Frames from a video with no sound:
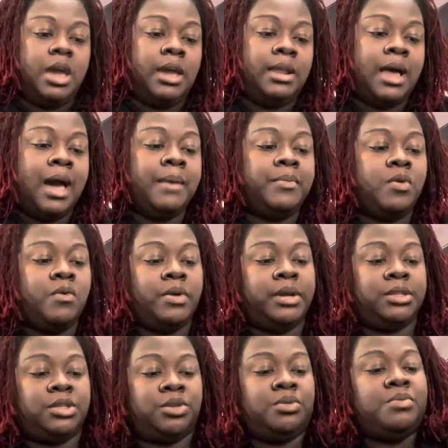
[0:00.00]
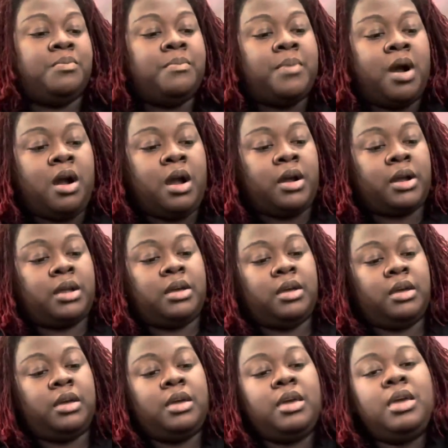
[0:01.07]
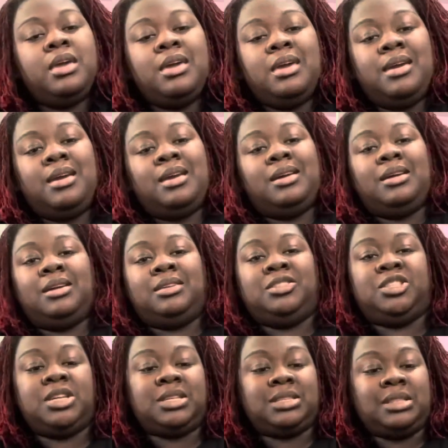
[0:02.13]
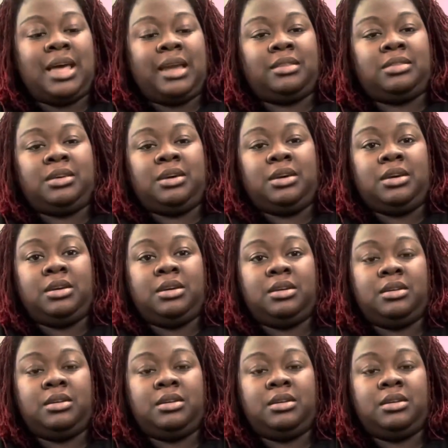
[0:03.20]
And I'm going to mark just like the